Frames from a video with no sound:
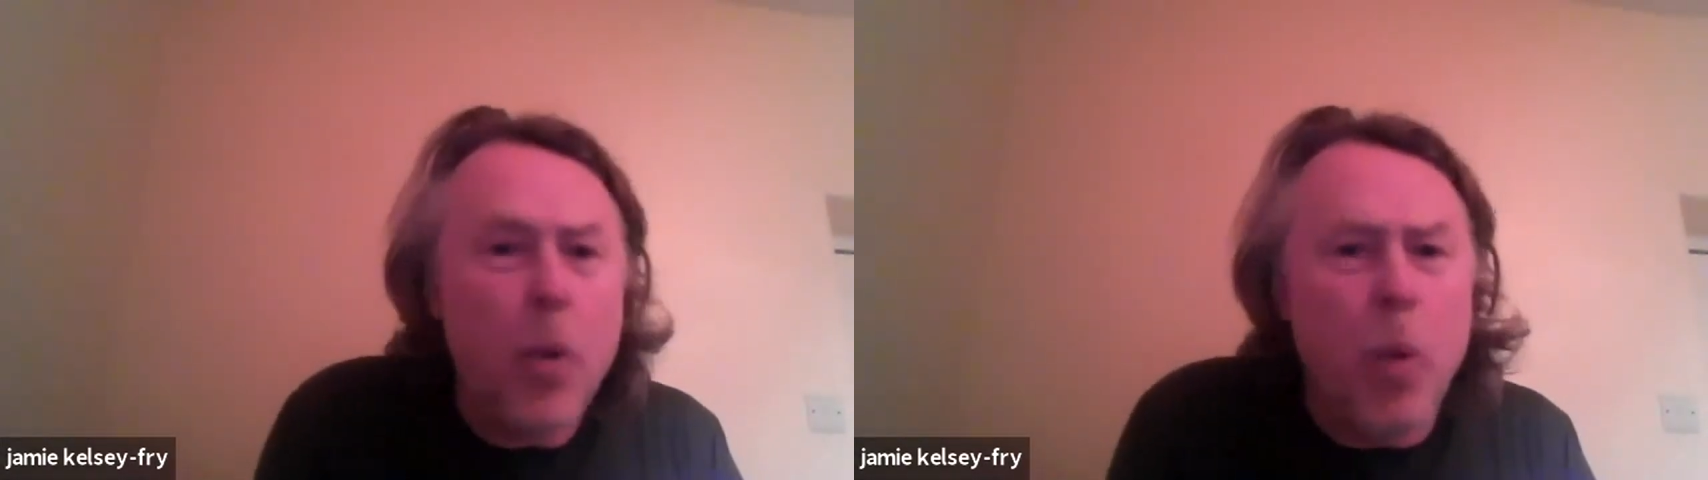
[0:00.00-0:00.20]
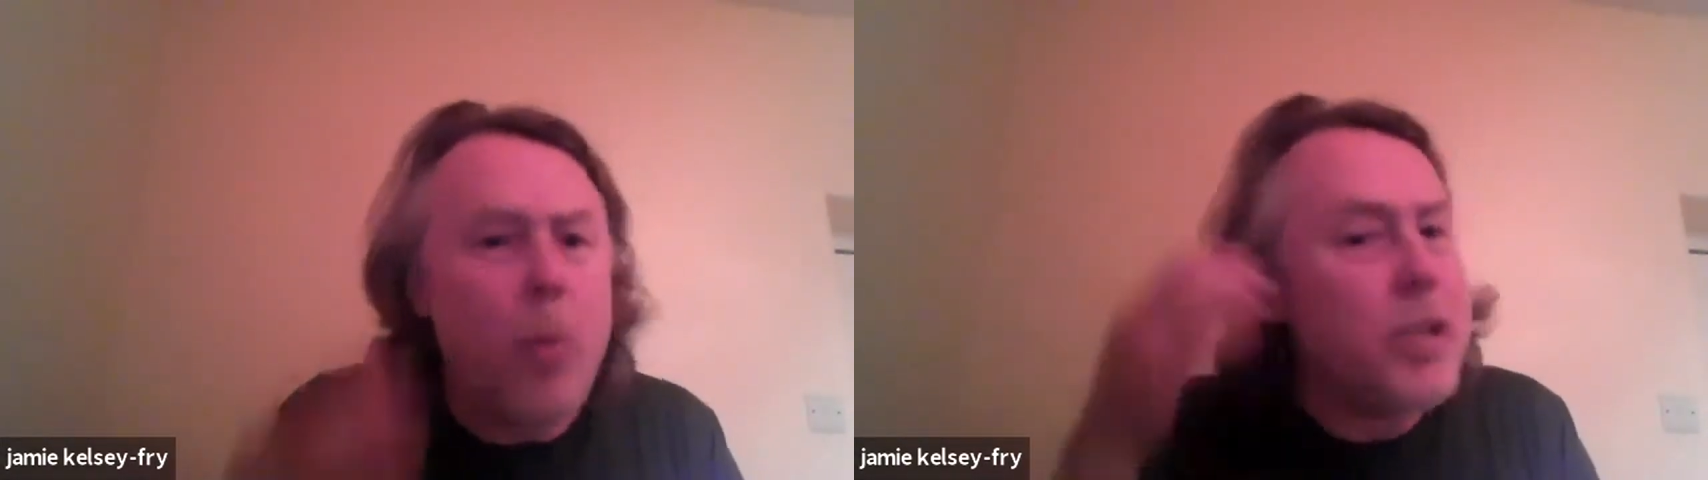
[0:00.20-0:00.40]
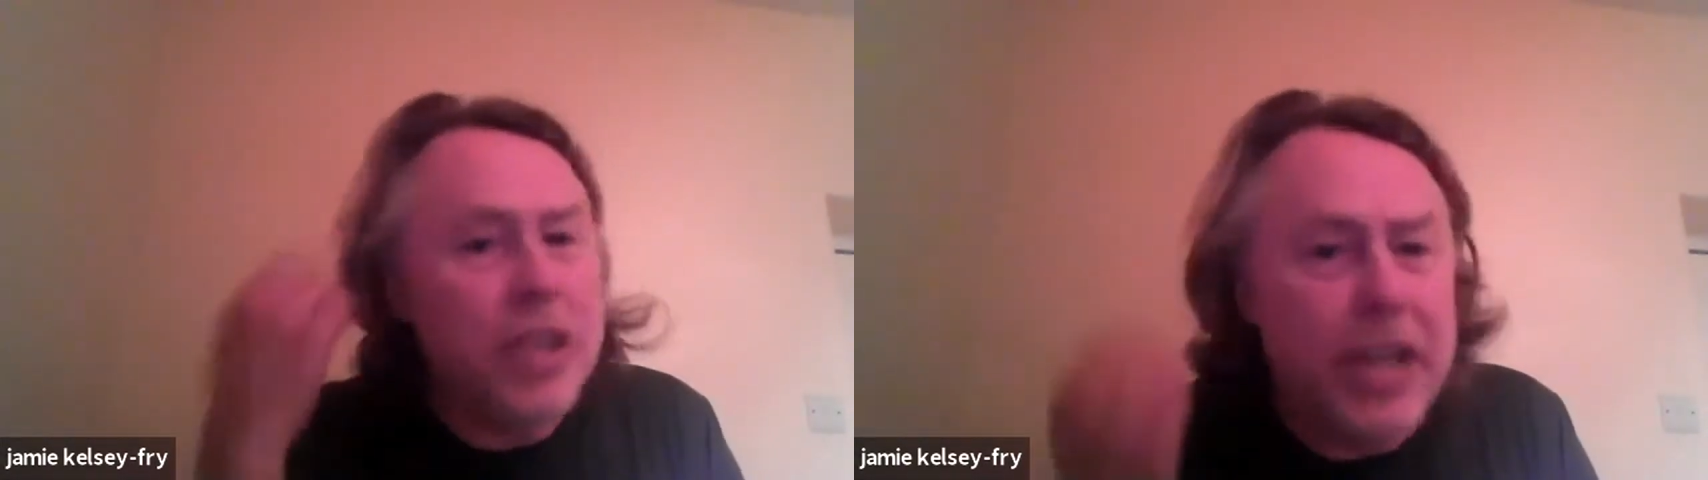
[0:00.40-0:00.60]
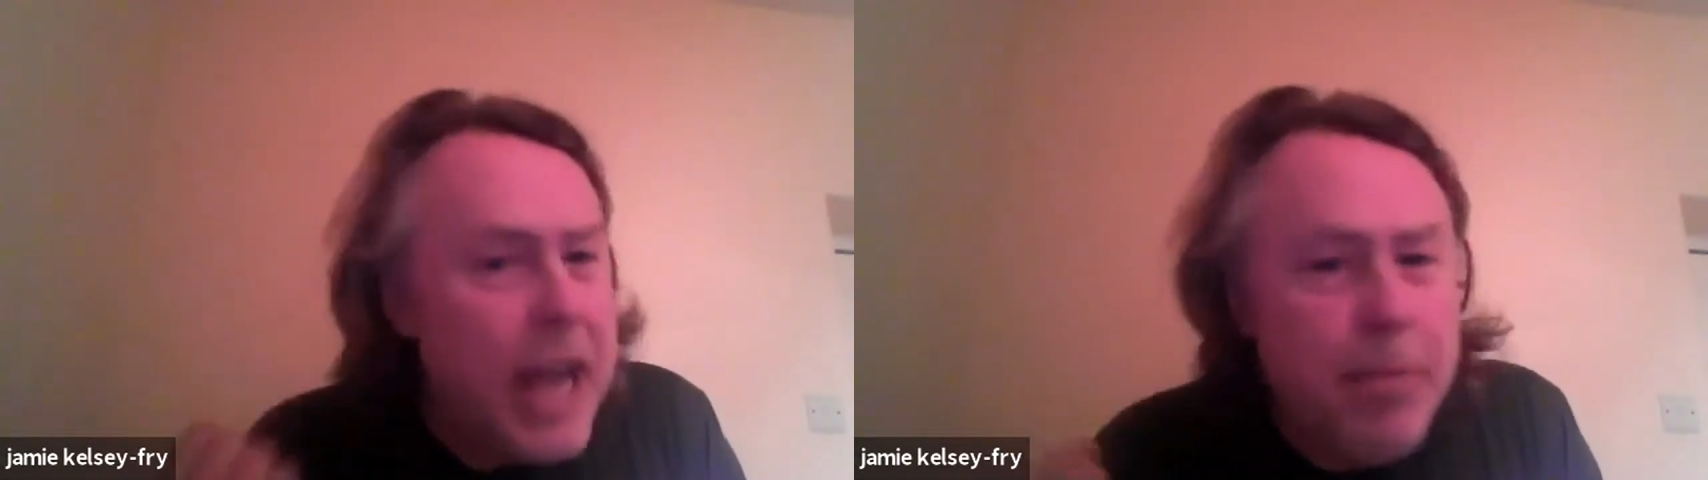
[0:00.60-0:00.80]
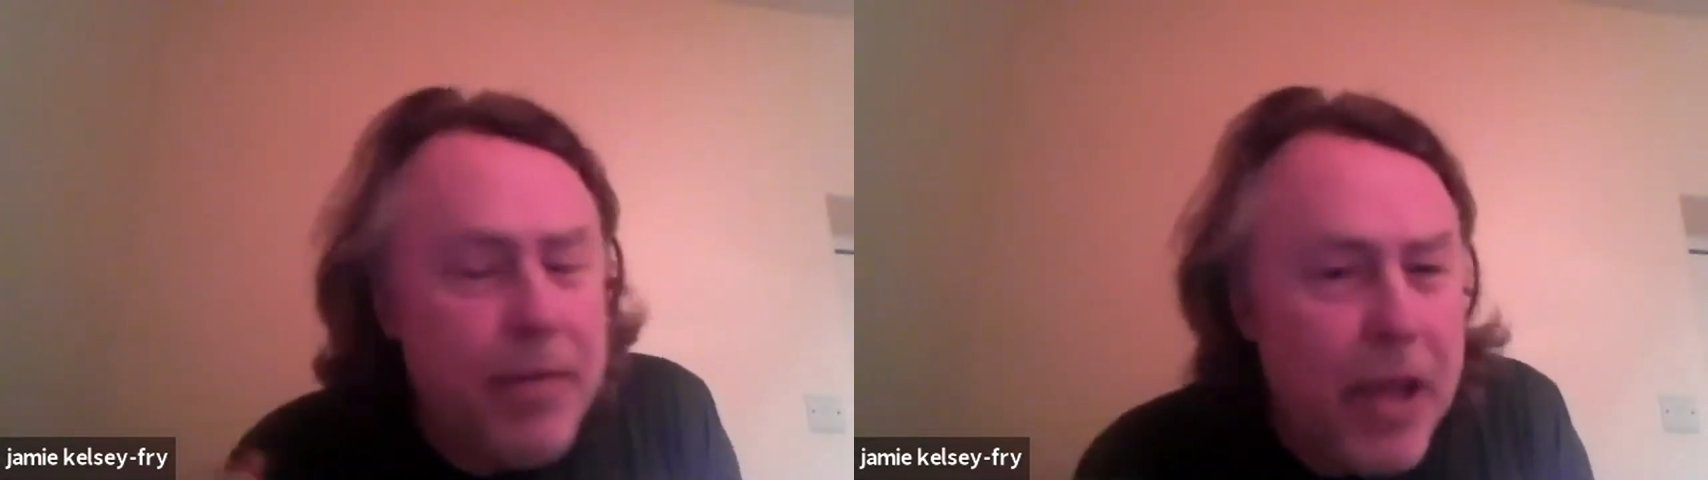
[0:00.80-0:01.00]
What was the
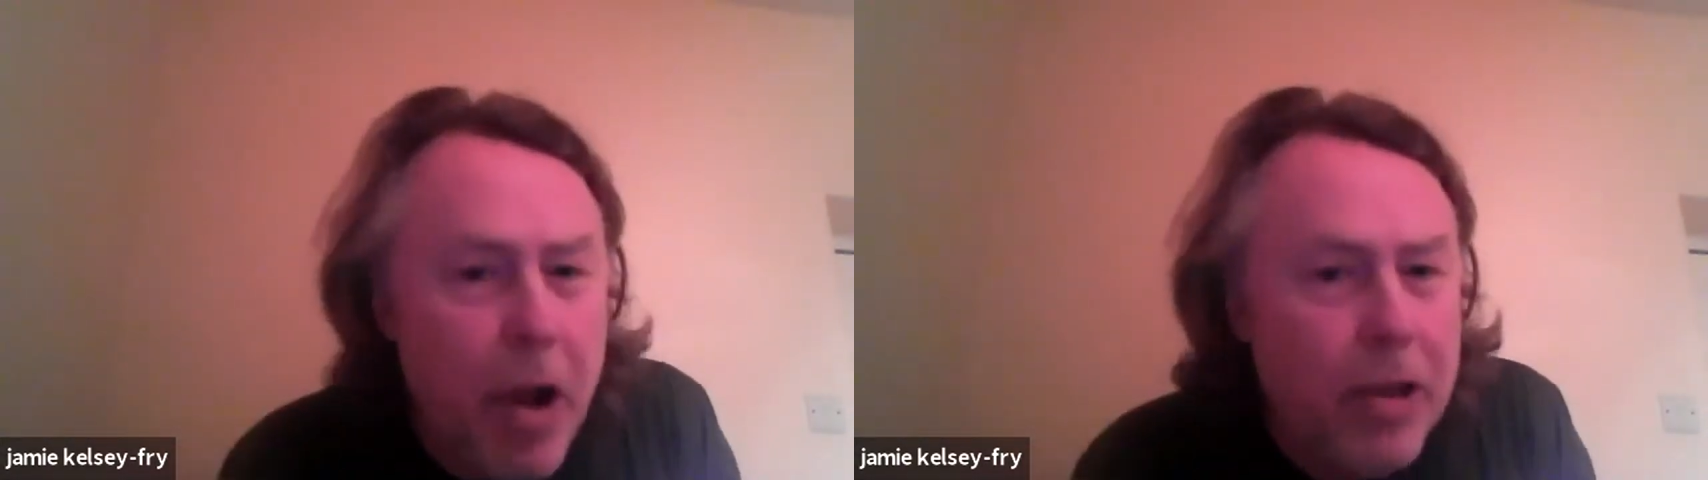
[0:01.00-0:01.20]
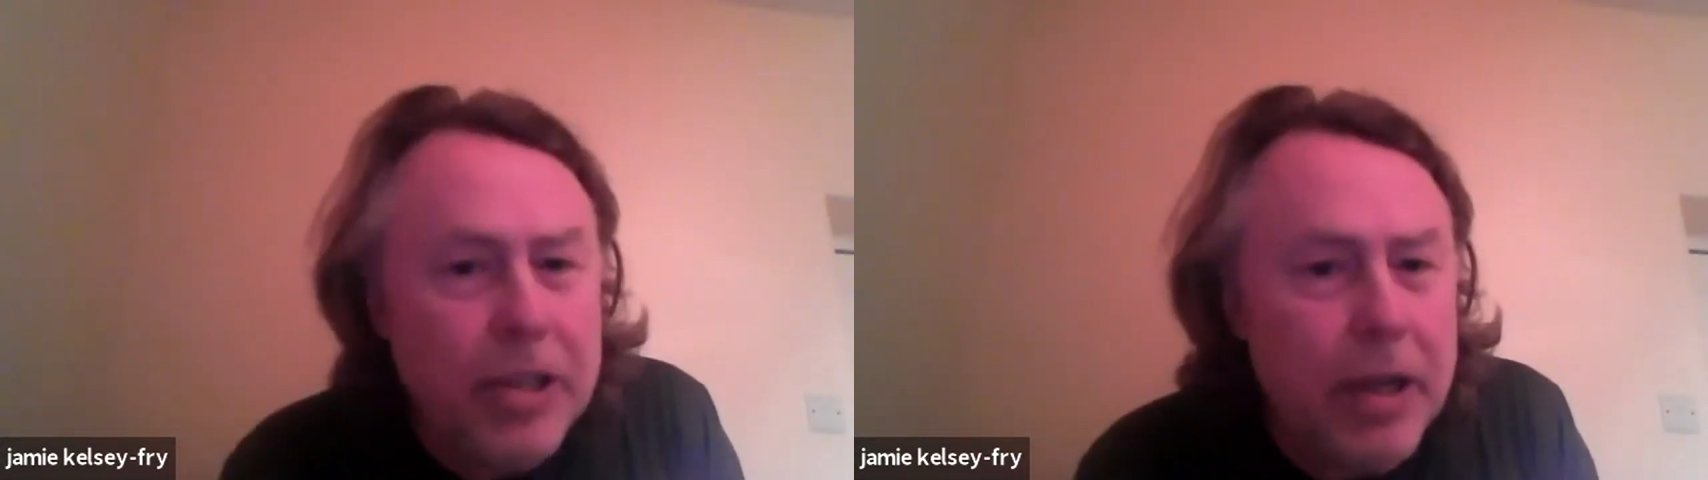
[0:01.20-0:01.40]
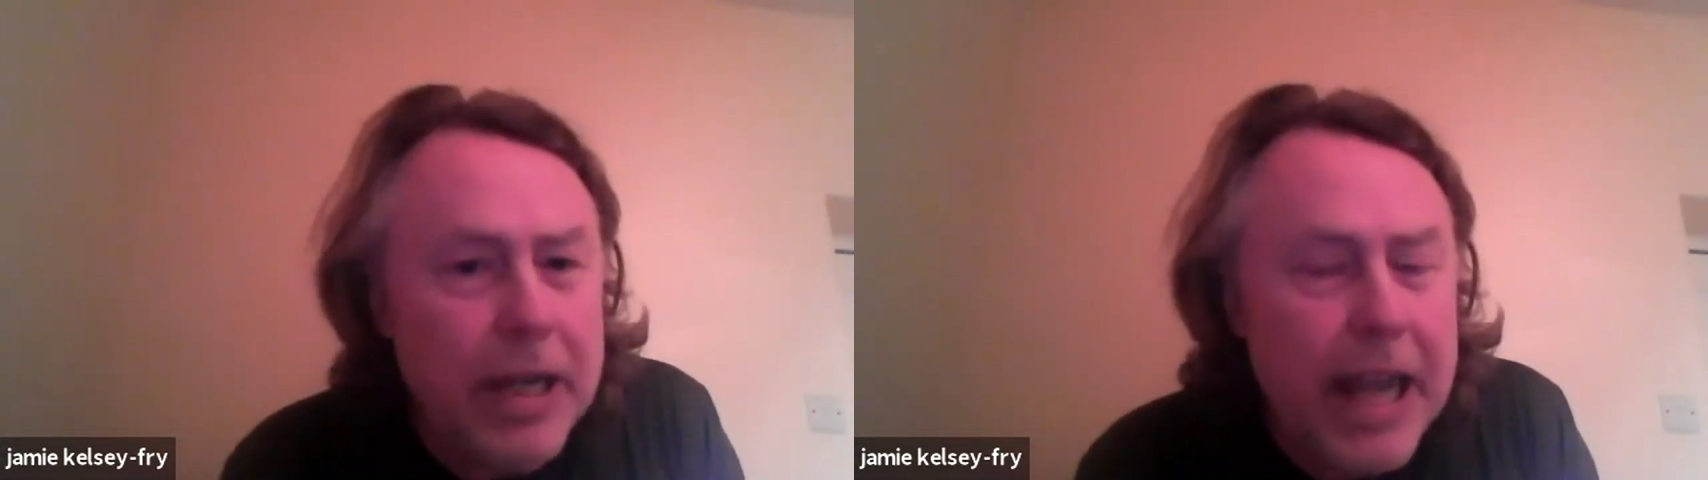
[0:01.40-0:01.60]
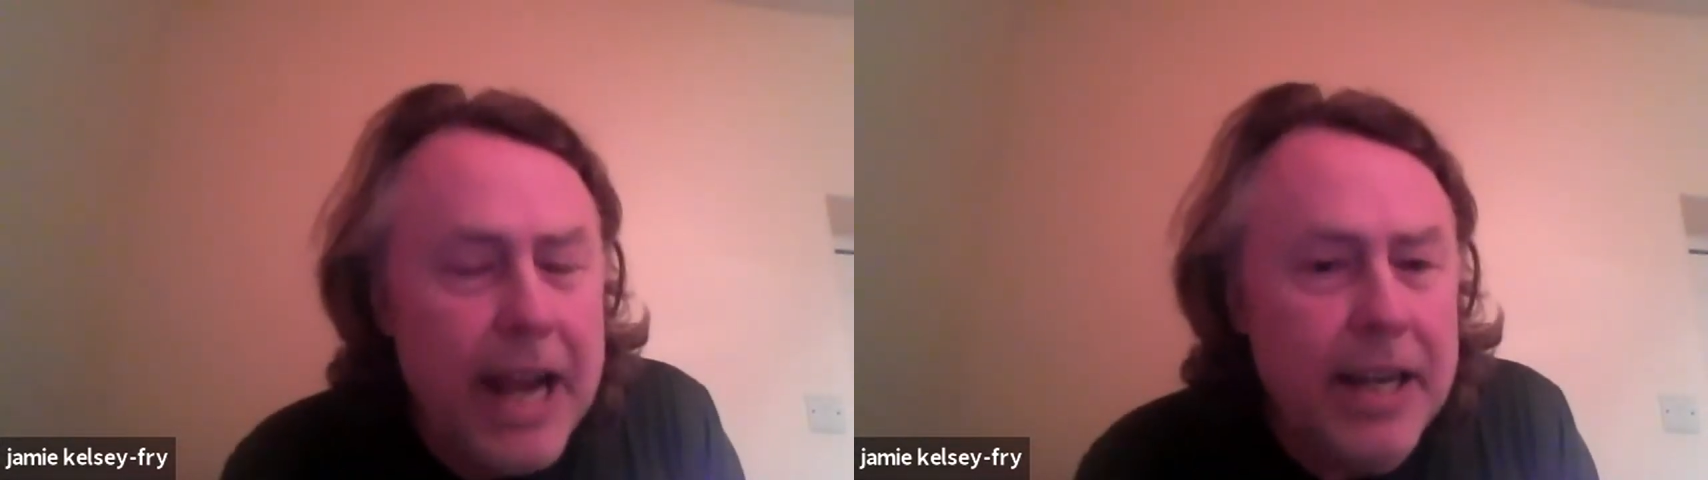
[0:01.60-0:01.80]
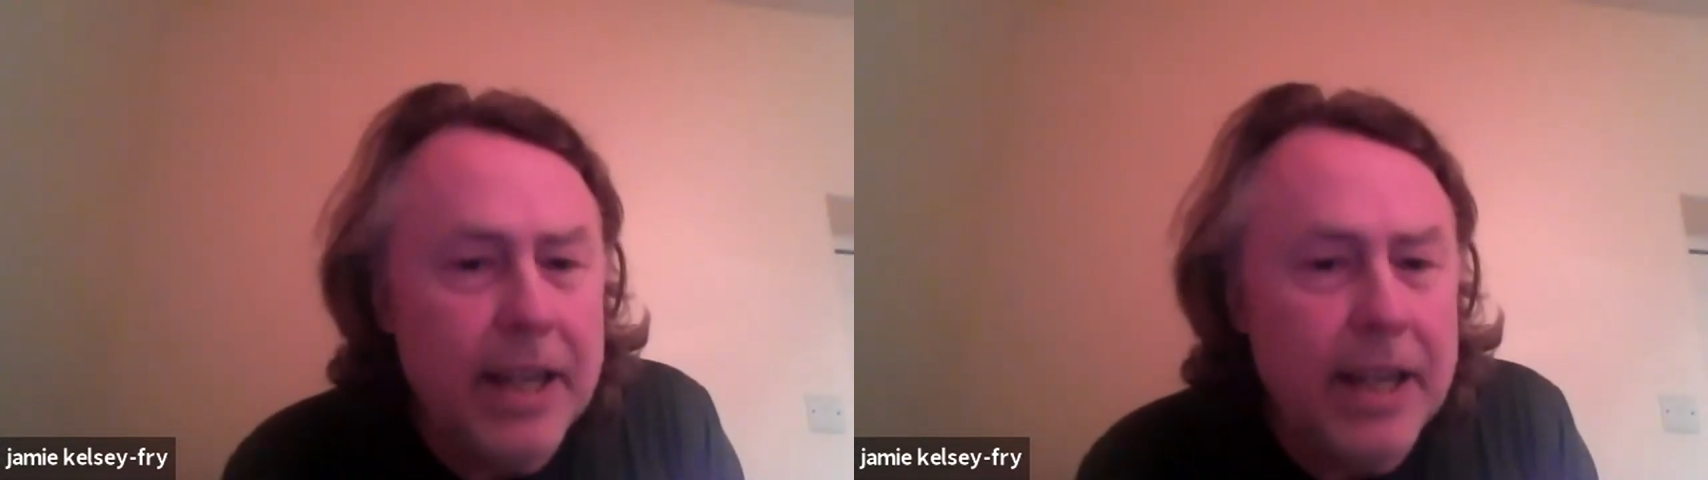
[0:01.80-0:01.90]
name of the article again?